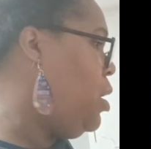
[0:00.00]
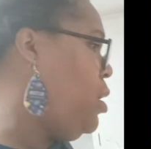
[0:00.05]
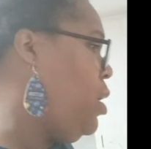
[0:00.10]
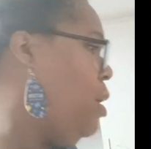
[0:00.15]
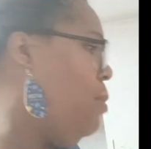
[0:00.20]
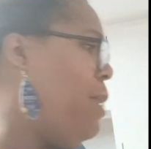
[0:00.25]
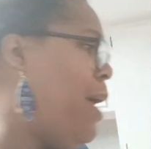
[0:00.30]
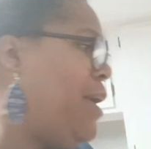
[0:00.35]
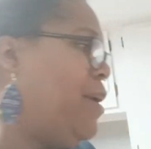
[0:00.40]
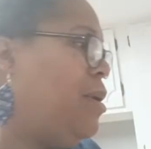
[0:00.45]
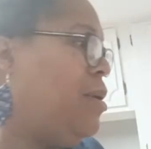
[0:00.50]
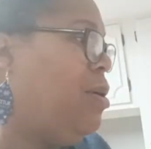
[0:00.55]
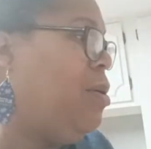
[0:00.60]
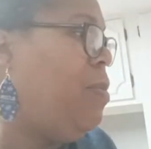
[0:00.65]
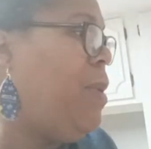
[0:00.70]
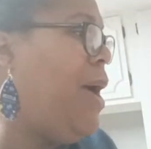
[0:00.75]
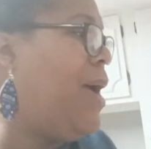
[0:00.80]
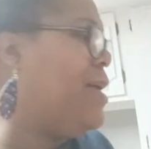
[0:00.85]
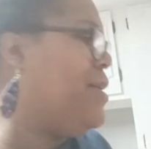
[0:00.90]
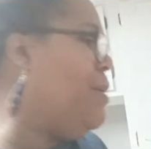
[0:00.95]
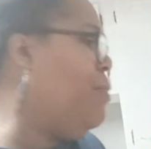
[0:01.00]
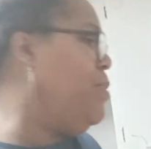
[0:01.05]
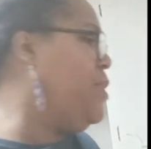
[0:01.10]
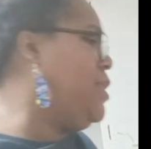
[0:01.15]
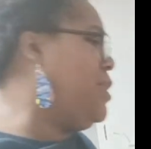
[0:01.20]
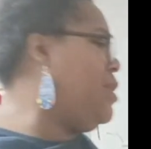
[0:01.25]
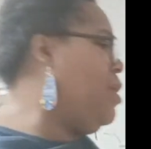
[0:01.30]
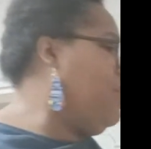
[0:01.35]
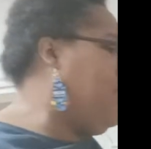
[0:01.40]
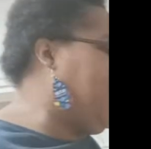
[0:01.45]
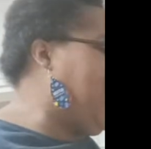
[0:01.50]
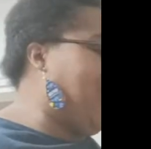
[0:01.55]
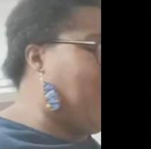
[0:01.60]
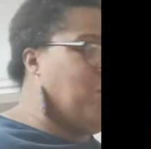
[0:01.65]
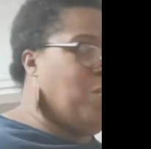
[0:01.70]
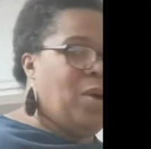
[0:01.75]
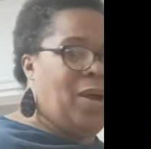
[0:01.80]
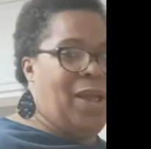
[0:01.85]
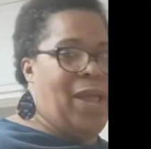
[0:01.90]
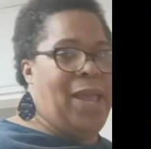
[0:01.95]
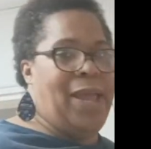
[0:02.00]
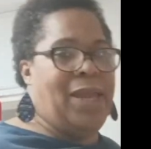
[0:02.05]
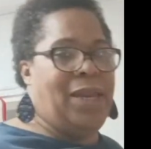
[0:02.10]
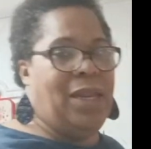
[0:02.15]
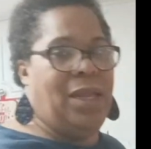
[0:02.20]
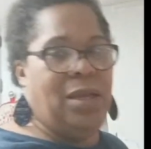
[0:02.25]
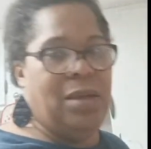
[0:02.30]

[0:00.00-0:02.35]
amount a little while because I put the stove on like 180.